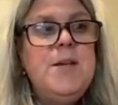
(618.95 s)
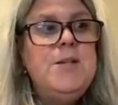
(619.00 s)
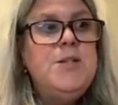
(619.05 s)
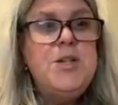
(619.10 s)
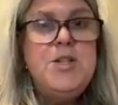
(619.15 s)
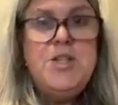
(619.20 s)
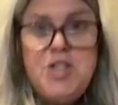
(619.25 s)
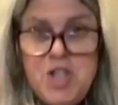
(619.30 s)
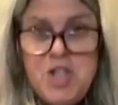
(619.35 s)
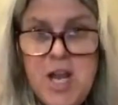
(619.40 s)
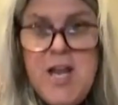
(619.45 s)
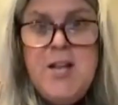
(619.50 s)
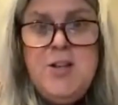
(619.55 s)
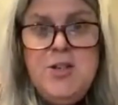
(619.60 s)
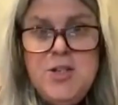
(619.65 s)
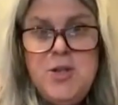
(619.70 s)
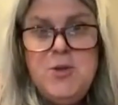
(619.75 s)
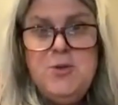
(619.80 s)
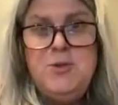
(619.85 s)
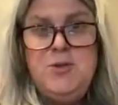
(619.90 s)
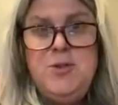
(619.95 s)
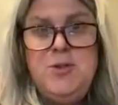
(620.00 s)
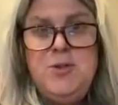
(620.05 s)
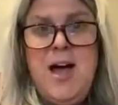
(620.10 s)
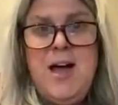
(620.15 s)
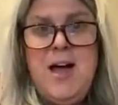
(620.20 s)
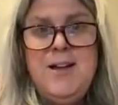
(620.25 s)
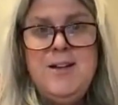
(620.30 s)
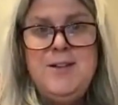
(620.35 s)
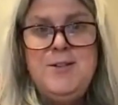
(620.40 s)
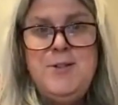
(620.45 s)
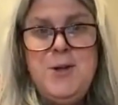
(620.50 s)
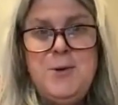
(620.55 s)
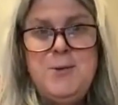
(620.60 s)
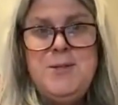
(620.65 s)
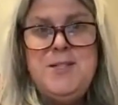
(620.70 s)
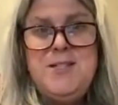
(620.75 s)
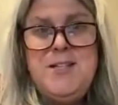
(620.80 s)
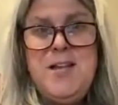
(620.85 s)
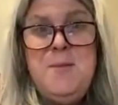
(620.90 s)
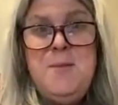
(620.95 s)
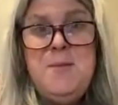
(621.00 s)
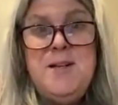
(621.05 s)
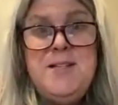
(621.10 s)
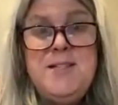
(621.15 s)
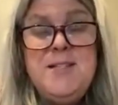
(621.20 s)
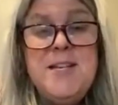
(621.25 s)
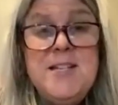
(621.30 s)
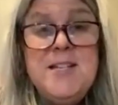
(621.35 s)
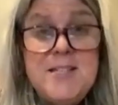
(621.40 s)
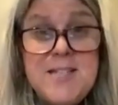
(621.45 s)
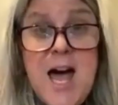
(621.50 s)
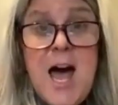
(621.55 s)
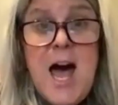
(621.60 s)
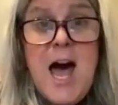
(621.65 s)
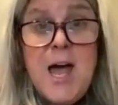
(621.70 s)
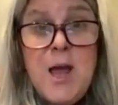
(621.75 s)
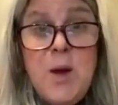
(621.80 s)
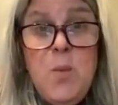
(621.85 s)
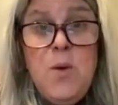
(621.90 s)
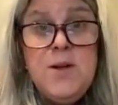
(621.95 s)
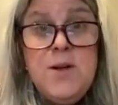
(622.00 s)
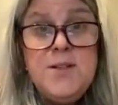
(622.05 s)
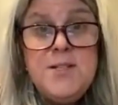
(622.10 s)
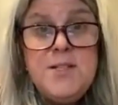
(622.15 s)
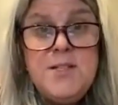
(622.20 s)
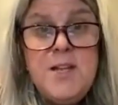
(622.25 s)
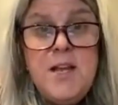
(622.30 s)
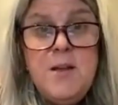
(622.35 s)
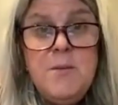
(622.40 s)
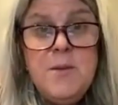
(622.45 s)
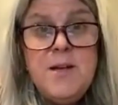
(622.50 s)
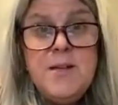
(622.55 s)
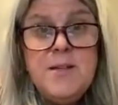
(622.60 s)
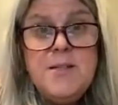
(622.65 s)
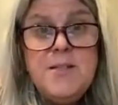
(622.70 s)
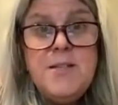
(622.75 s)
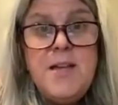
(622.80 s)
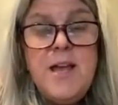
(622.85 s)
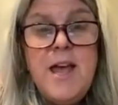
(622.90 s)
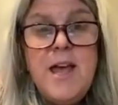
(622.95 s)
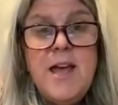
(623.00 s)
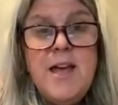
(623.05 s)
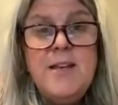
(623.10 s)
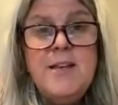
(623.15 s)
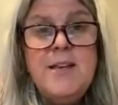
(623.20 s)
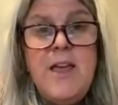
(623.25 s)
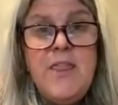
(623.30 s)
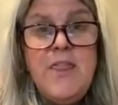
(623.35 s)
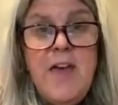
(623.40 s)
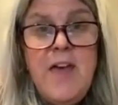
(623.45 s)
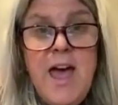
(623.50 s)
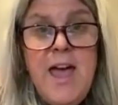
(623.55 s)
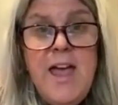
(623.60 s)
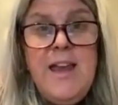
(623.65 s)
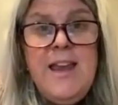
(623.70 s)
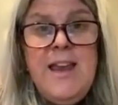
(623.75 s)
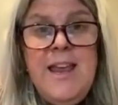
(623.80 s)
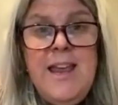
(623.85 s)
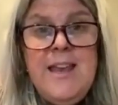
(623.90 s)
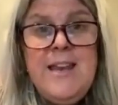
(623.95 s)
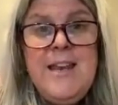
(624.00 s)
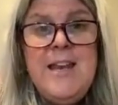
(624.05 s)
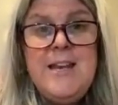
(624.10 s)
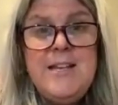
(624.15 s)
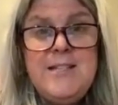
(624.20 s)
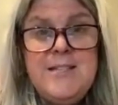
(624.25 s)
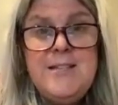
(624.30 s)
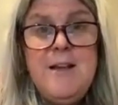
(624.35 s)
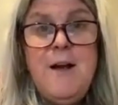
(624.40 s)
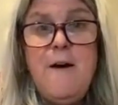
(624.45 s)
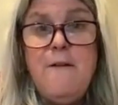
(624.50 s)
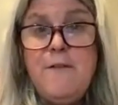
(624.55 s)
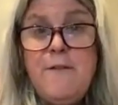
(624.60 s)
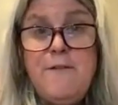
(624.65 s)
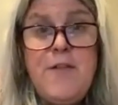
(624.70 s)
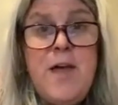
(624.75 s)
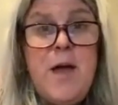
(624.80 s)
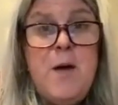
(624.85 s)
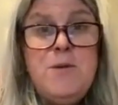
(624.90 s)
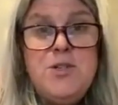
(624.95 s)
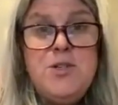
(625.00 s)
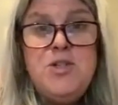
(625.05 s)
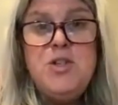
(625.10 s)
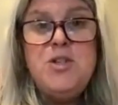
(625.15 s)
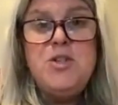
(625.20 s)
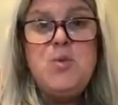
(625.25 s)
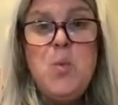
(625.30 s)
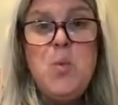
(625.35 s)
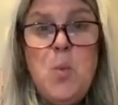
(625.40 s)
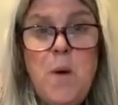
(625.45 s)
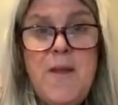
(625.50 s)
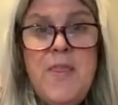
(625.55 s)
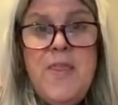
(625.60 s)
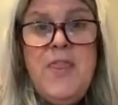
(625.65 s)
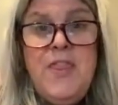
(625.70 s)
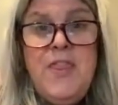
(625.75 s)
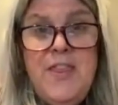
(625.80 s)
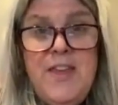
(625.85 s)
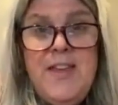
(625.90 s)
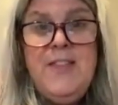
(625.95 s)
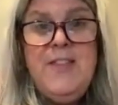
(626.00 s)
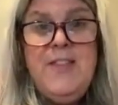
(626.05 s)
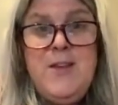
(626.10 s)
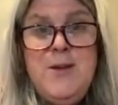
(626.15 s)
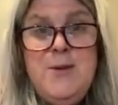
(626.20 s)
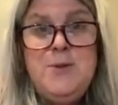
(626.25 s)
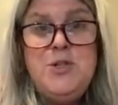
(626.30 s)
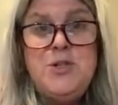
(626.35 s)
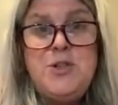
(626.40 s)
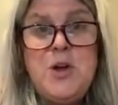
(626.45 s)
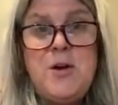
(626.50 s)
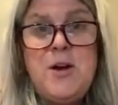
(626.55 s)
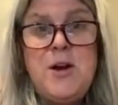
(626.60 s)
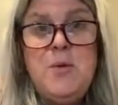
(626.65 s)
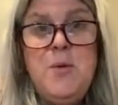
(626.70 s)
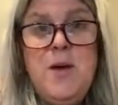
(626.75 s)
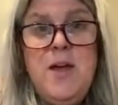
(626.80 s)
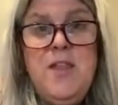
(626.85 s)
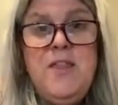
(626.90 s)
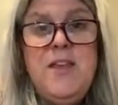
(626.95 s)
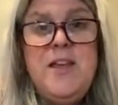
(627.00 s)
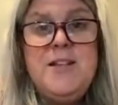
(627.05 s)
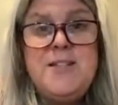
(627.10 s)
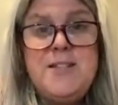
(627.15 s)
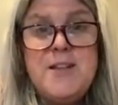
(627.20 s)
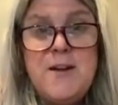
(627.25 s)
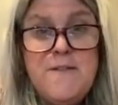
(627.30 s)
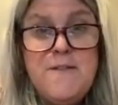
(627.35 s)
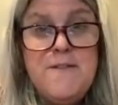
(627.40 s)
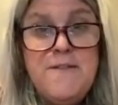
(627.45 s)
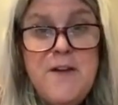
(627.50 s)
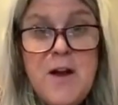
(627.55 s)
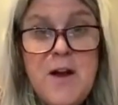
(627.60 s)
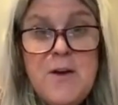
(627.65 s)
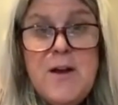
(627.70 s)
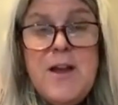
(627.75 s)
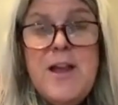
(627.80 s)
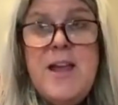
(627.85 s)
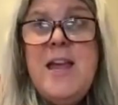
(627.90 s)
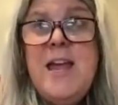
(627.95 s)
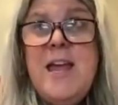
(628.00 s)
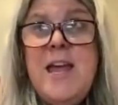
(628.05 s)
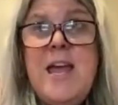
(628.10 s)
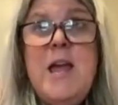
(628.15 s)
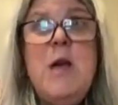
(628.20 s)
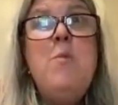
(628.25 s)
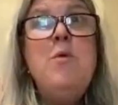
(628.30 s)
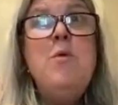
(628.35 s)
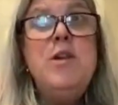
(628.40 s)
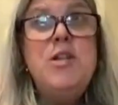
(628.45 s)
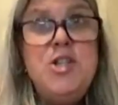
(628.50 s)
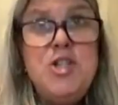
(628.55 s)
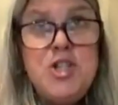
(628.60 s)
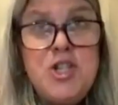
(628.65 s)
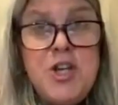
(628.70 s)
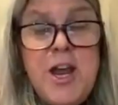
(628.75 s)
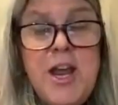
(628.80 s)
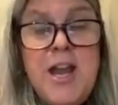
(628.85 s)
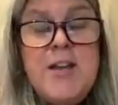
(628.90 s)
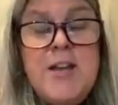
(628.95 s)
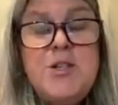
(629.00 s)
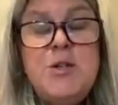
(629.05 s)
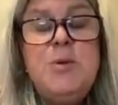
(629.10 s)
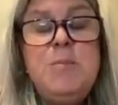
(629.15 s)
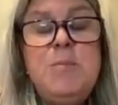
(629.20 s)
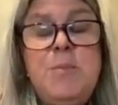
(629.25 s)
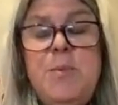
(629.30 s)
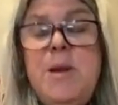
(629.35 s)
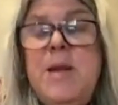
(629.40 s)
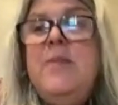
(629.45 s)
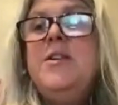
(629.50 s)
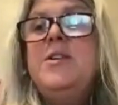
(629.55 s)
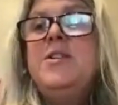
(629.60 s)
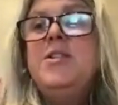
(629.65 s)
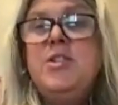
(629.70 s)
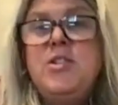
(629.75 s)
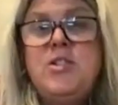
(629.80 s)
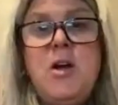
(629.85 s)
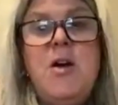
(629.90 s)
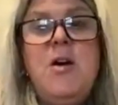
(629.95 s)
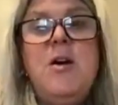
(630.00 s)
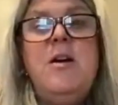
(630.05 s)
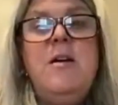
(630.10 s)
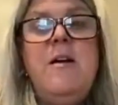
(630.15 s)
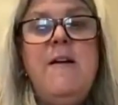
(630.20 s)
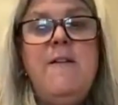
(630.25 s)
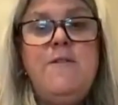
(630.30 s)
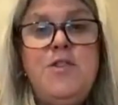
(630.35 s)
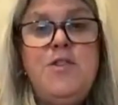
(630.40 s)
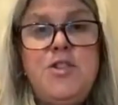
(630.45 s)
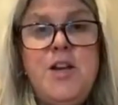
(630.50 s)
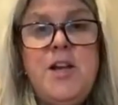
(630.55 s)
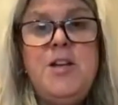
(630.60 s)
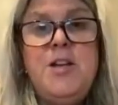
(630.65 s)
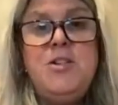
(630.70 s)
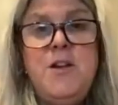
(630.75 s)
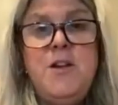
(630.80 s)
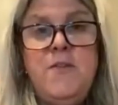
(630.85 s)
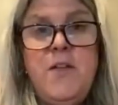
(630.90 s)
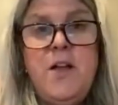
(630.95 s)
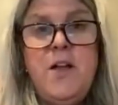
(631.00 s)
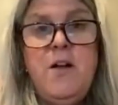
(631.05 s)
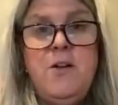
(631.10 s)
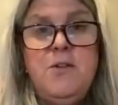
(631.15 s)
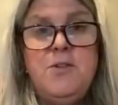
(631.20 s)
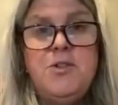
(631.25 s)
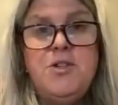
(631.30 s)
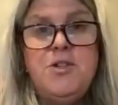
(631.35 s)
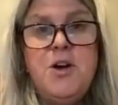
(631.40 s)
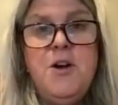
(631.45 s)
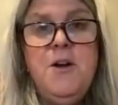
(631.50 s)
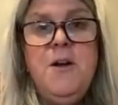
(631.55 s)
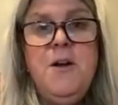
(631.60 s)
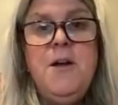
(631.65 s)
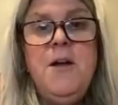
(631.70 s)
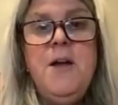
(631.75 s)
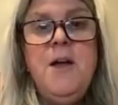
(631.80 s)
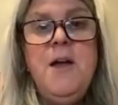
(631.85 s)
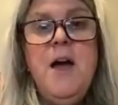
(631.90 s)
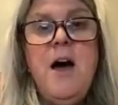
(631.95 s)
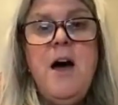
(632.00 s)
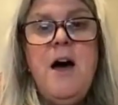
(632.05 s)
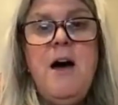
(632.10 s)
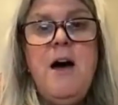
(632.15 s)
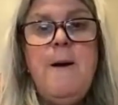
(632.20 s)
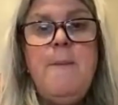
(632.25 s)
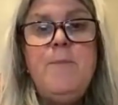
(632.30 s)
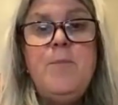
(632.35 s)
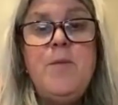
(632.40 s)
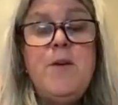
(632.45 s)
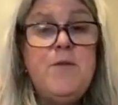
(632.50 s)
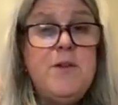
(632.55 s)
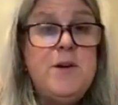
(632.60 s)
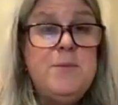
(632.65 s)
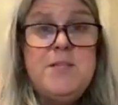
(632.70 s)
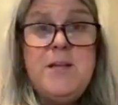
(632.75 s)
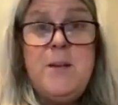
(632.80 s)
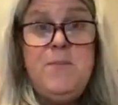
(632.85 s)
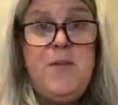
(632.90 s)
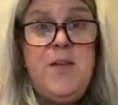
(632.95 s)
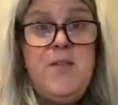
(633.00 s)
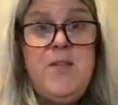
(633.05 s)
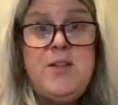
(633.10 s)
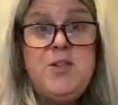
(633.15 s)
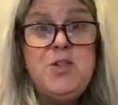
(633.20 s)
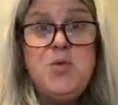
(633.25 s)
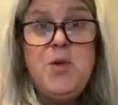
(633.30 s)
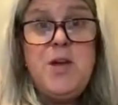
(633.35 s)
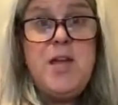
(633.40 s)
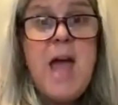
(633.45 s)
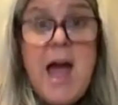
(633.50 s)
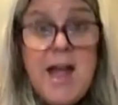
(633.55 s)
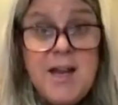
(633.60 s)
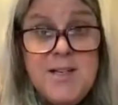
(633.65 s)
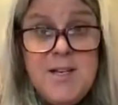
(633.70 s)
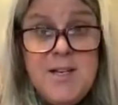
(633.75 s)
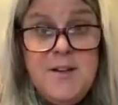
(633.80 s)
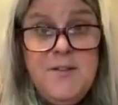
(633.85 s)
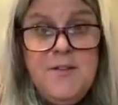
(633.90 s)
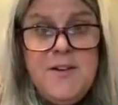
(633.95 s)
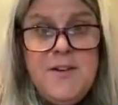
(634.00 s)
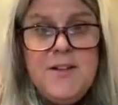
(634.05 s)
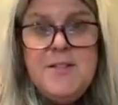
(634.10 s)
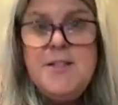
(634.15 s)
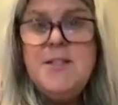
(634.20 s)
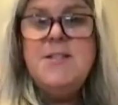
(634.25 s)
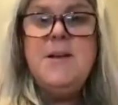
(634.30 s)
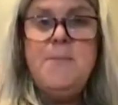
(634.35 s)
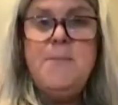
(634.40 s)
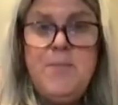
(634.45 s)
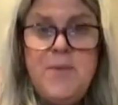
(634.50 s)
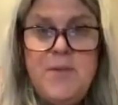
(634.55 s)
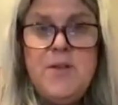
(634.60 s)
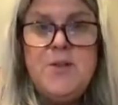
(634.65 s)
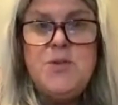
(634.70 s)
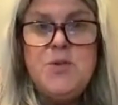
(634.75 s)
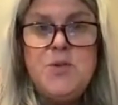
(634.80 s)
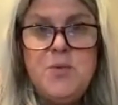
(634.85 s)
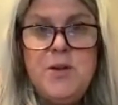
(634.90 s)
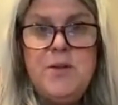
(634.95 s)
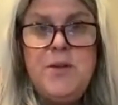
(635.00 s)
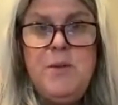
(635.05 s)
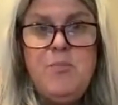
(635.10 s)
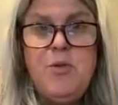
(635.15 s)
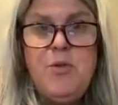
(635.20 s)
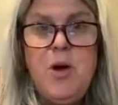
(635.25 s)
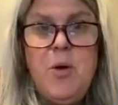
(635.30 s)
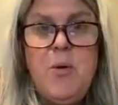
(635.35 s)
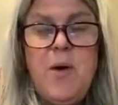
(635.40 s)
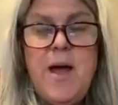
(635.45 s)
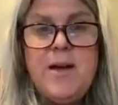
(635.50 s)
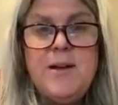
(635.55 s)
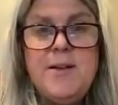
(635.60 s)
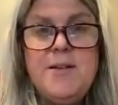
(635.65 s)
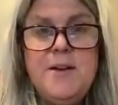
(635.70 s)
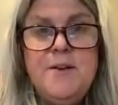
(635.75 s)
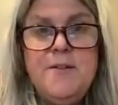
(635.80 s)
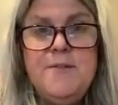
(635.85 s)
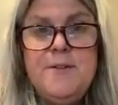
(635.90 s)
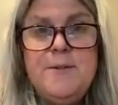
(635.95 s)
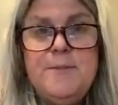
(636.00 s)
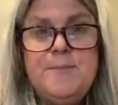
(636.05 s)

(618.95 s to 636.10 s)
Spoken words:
to change those don't statements into I will statements? And that in and itself, if that was just one thing that you started with, it would change. It would be the start of changing the culture, from something that's reactive to something that's really proactive.